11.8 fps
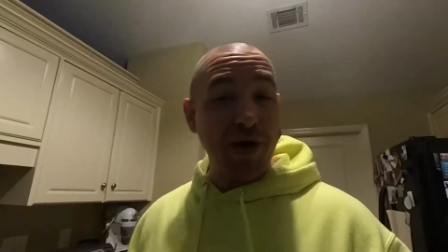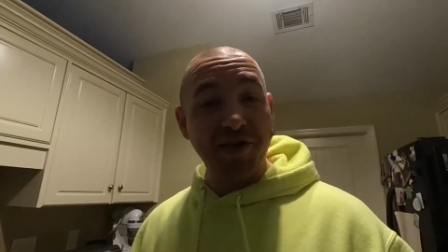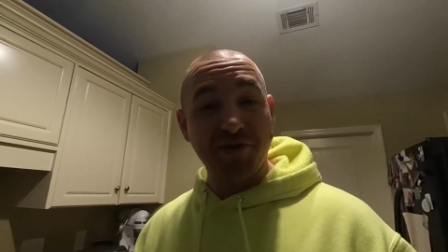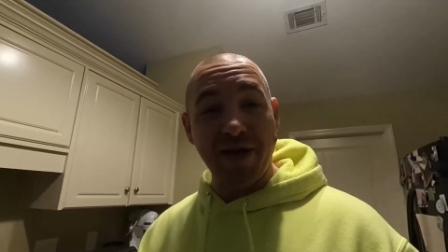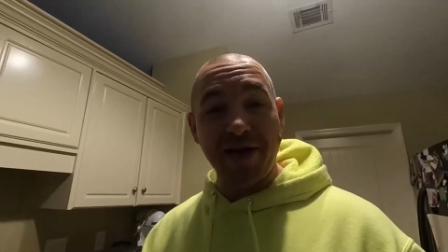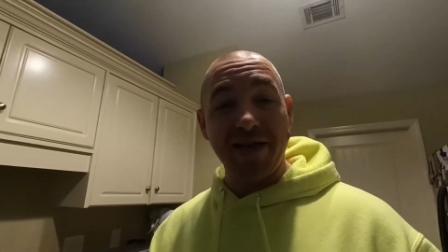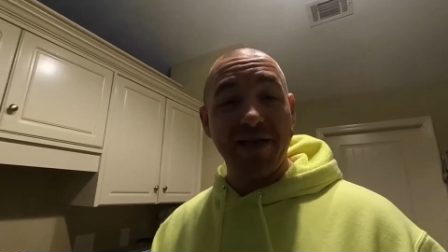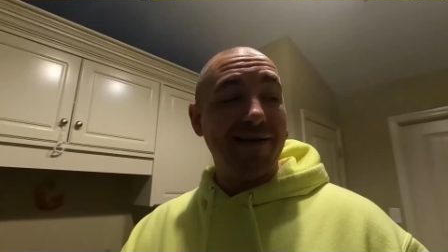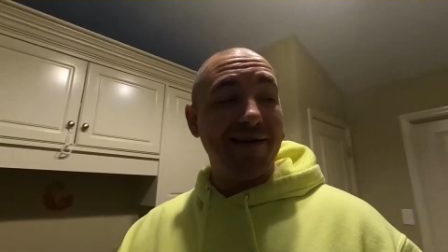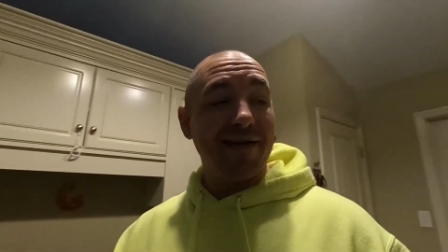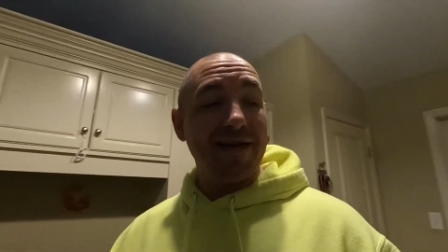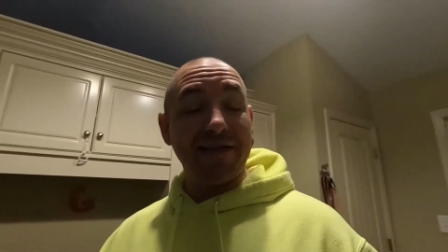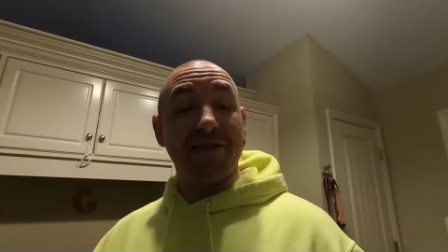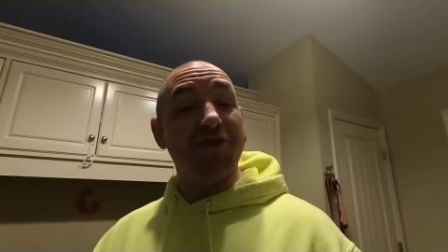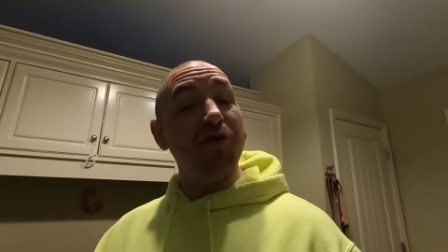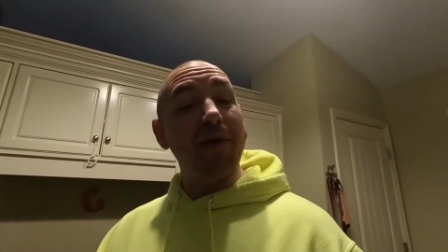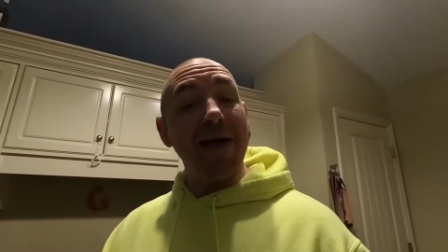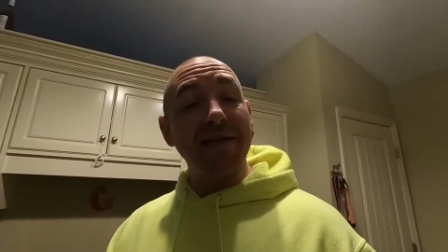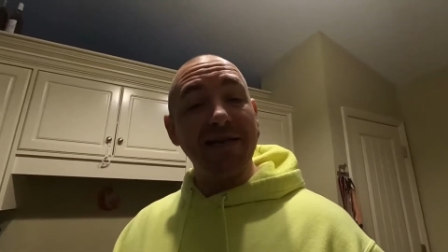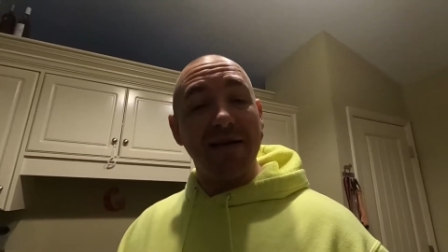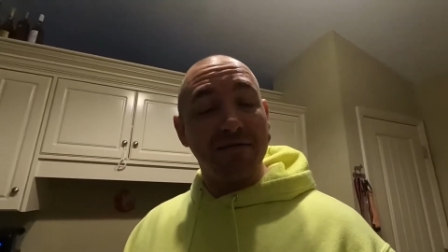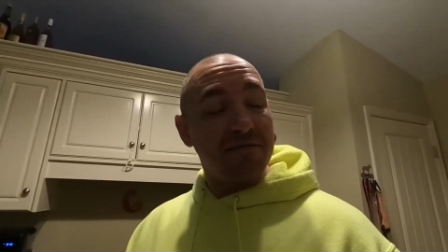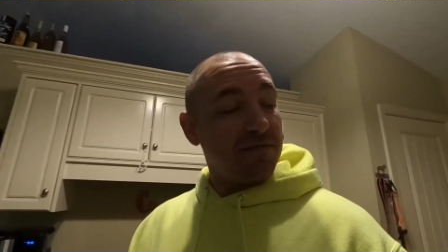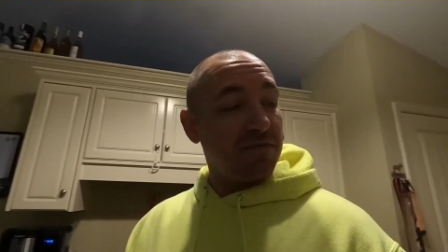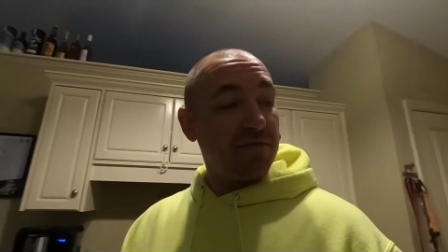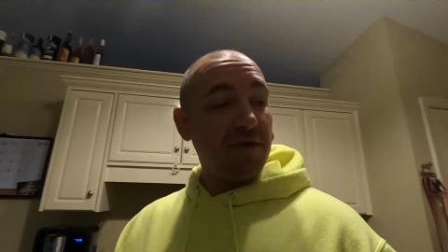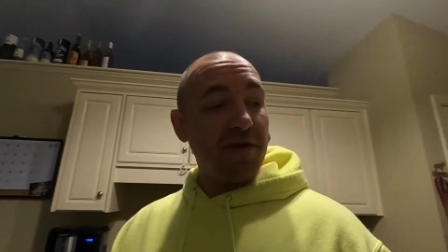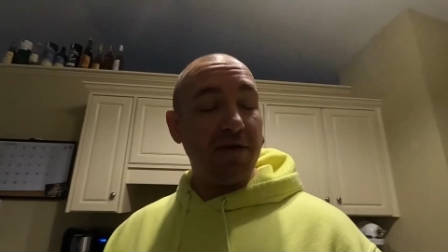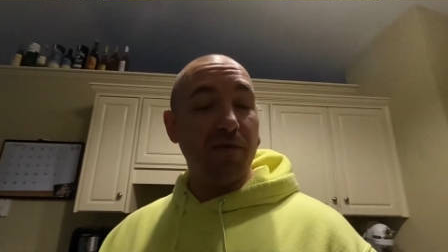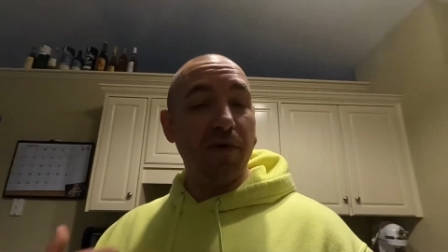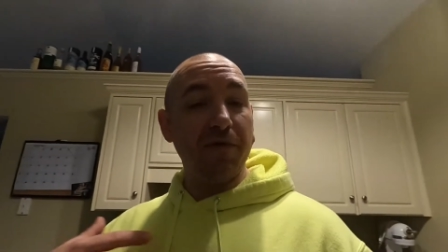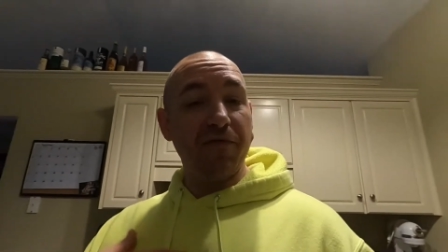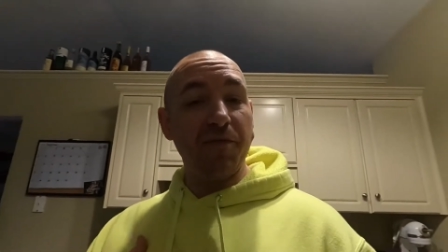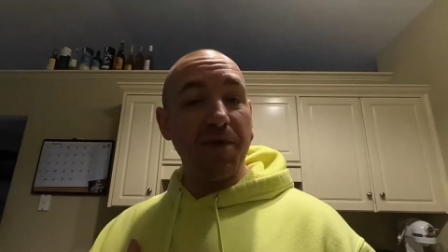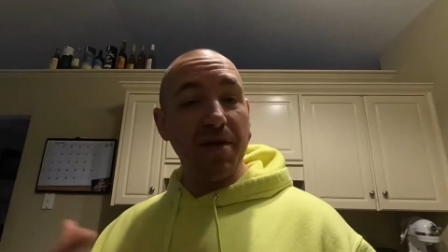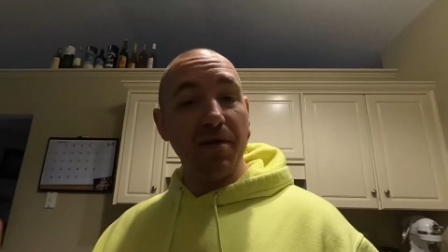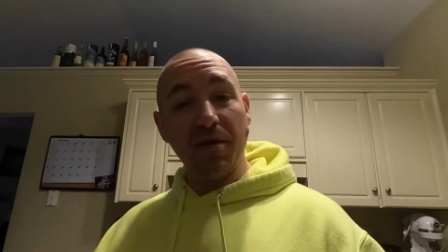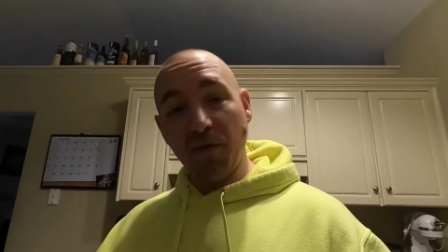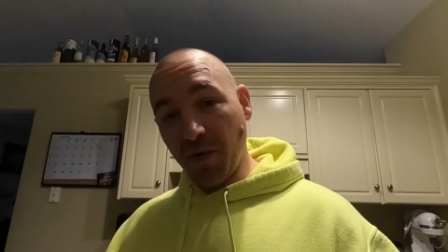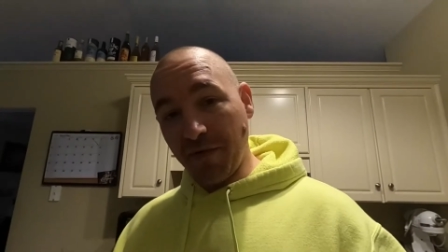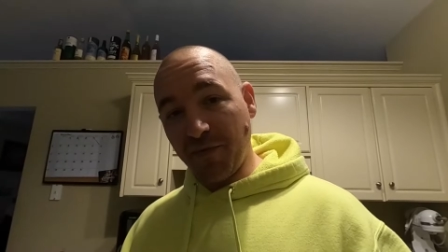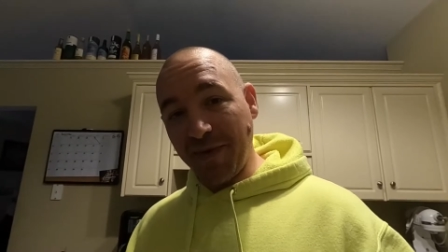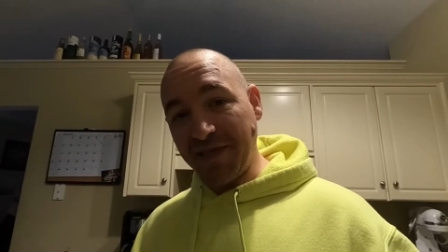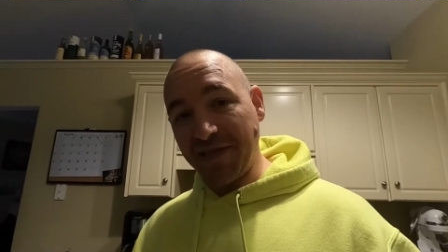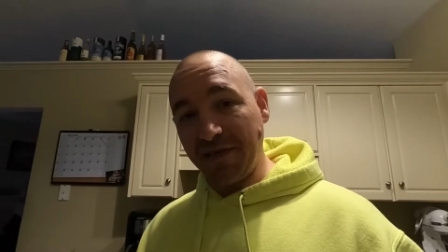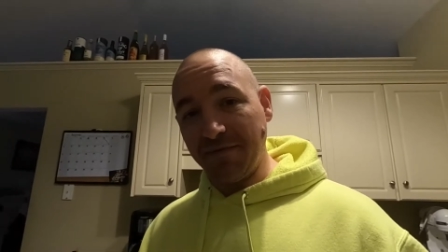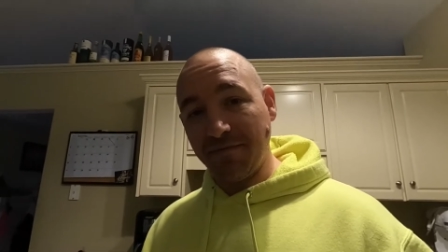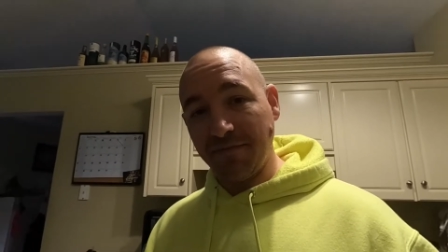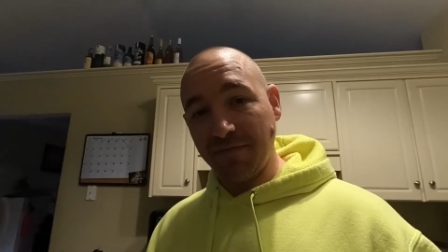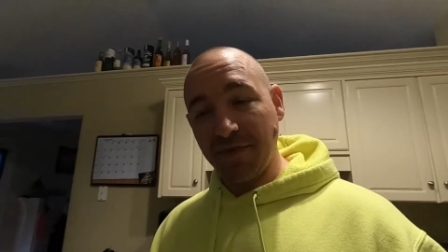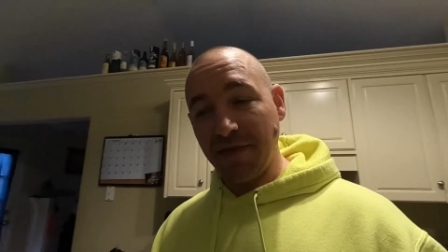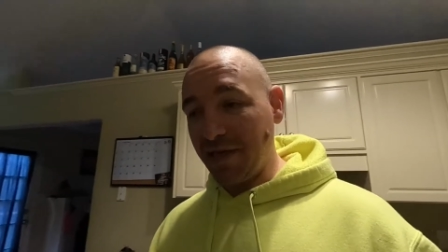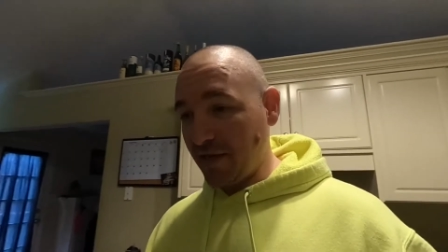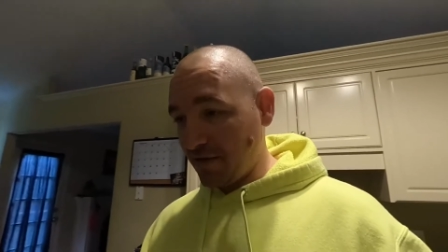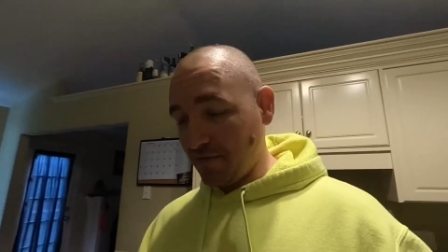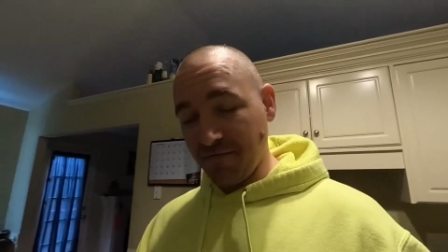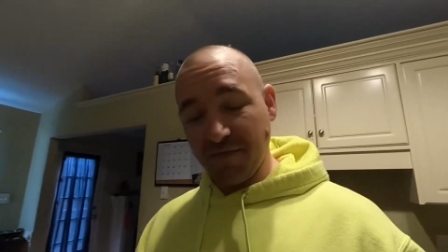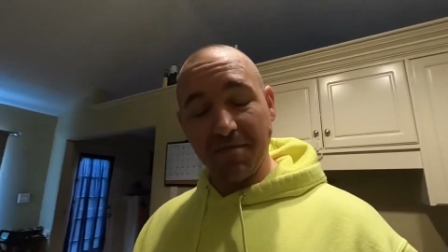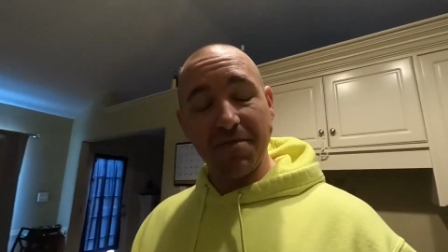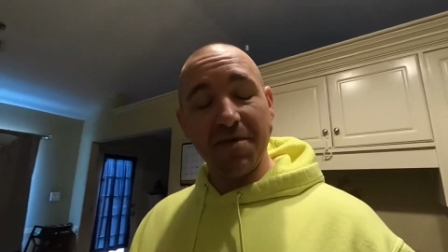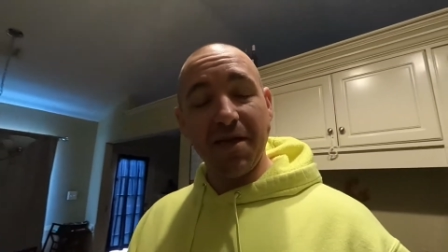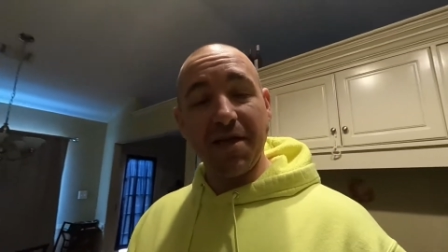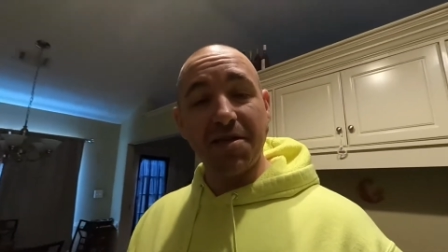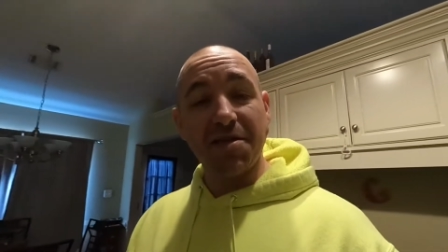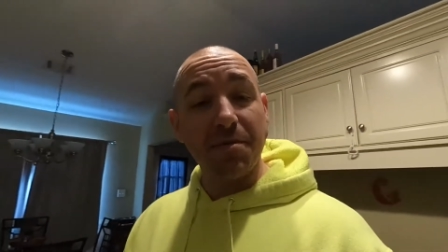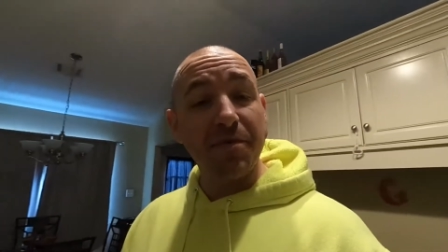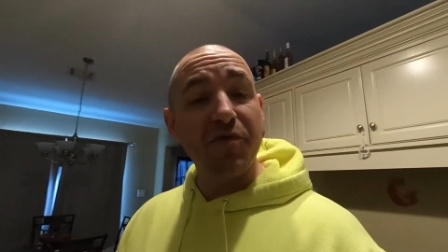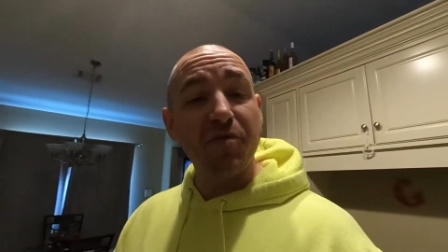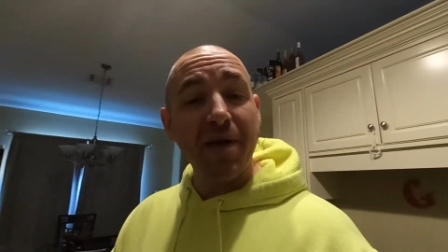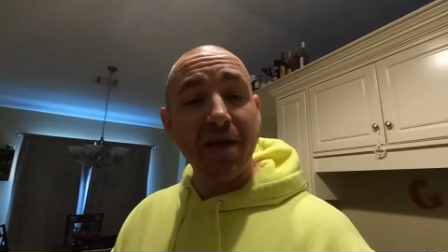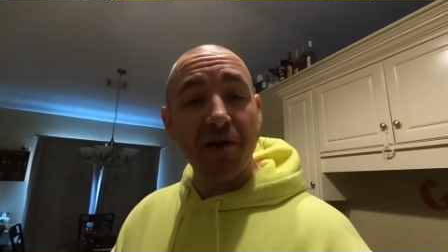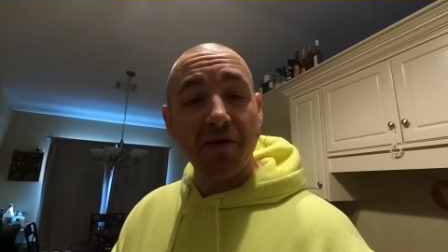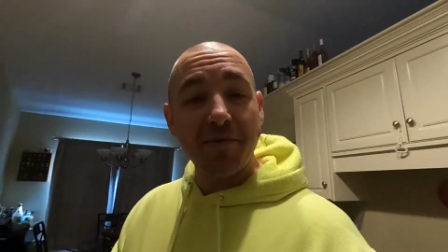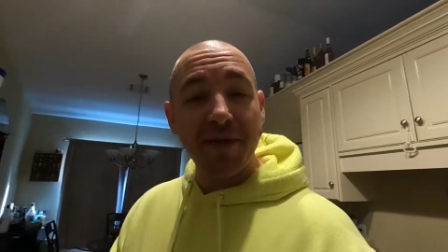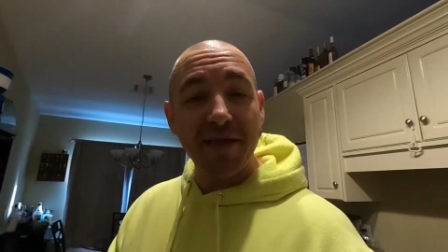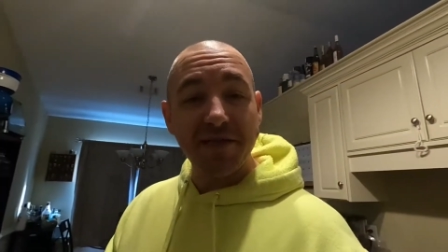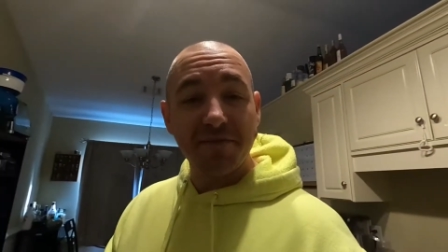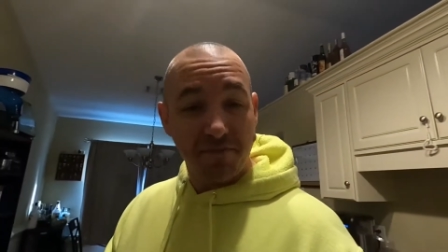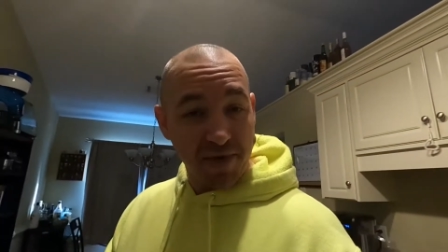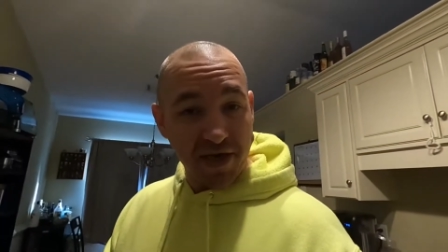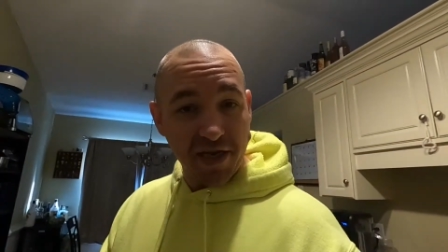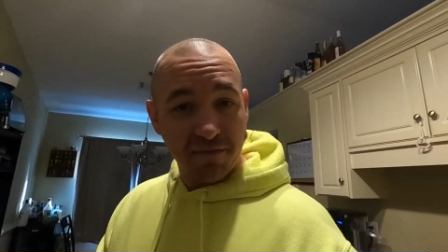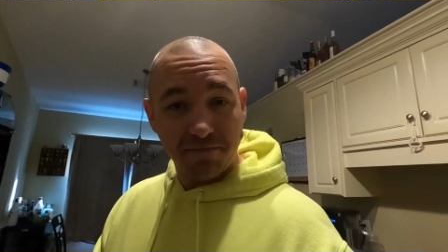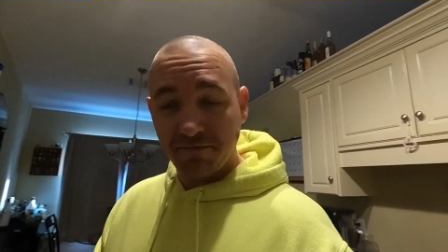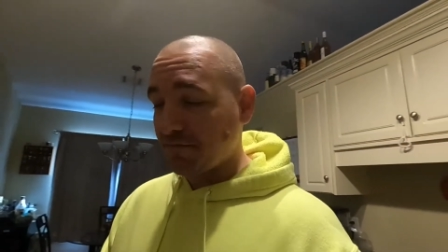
Bread is ready. I got the 2 eggs out. One for me, one for my son. As some of you may know him as Minion.